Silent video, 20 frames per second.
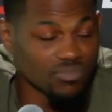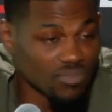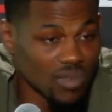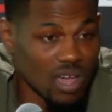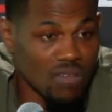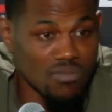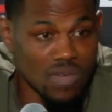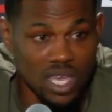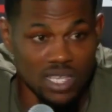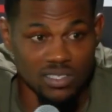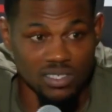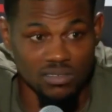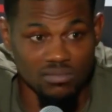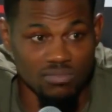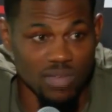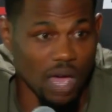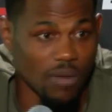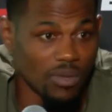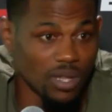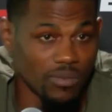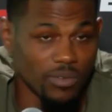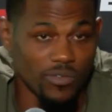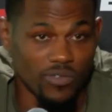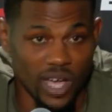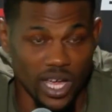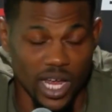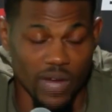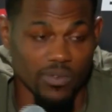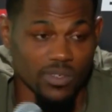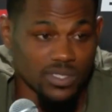Amazing. I would love to
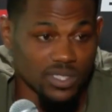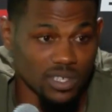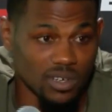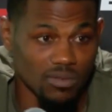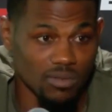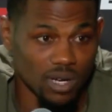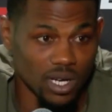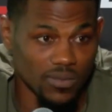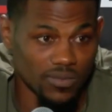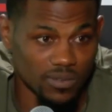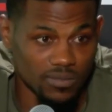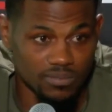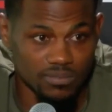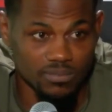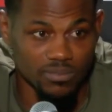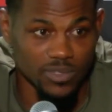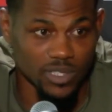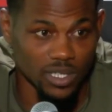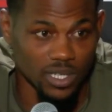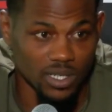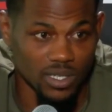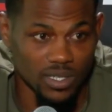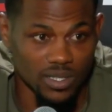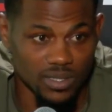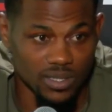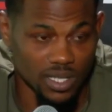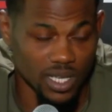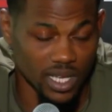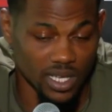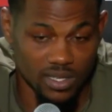fight every single one of them. You know, and
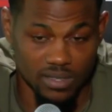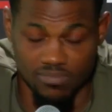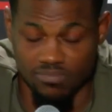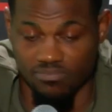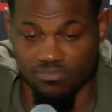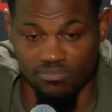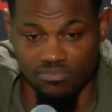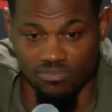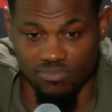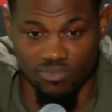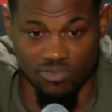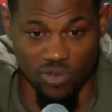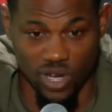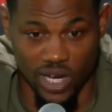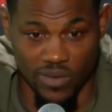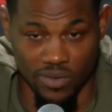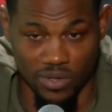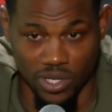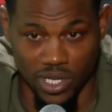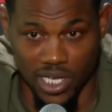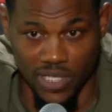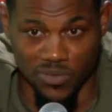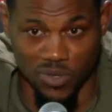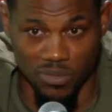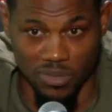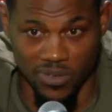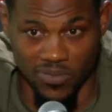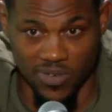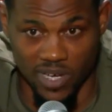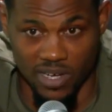it's like, whenever you guys want
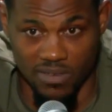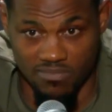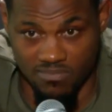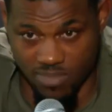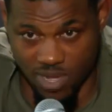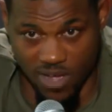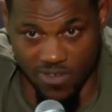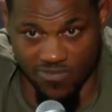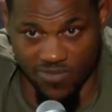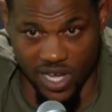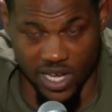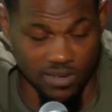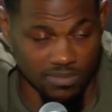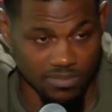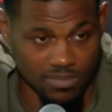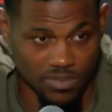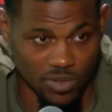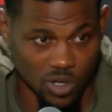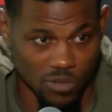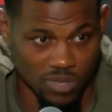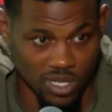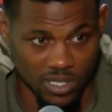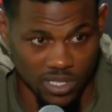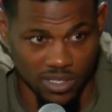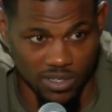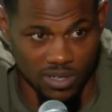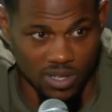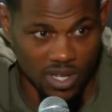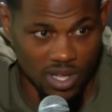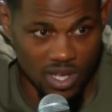me to fight them, I'll fight them. No big
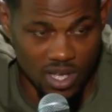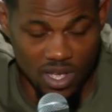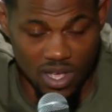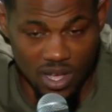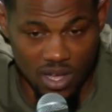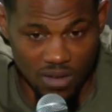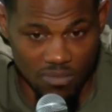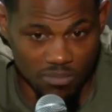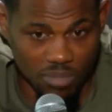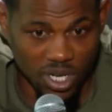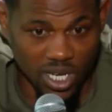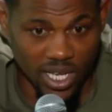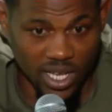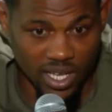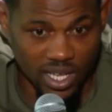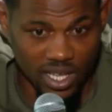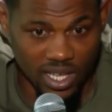deal. But